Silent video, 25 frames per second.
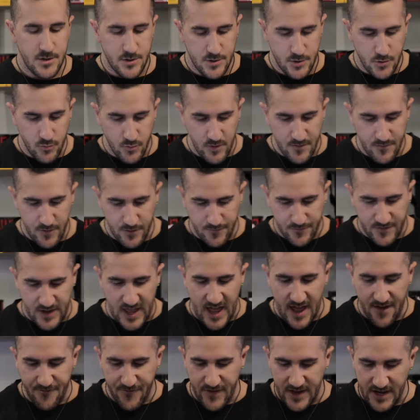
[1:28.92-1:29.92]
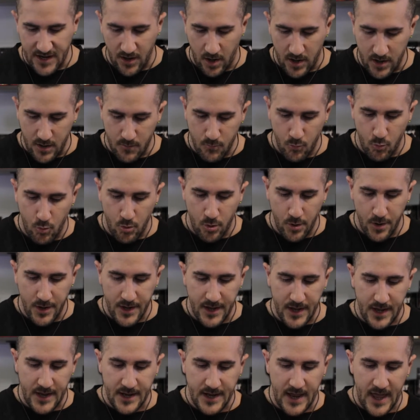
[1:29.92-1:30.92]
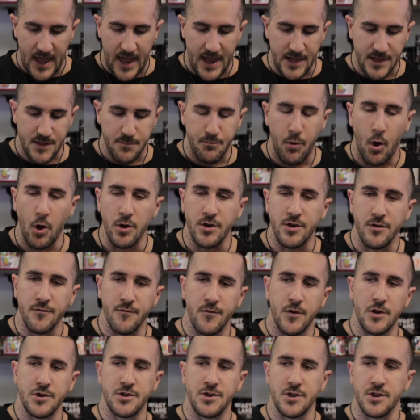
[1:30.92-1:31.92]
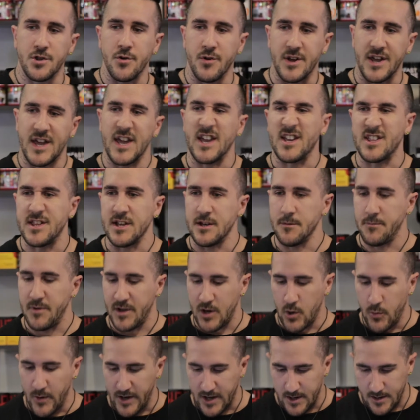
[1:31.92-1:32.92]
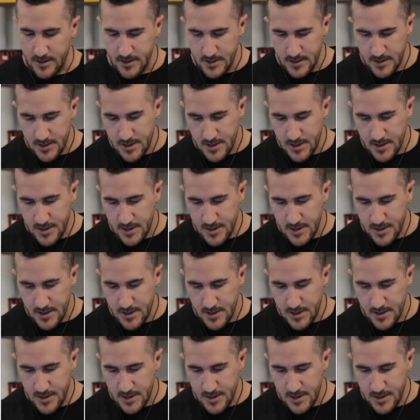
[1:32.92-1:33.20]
derivative of caffeine, like a more enhanced, potent version, so it kicks in a bit quicker.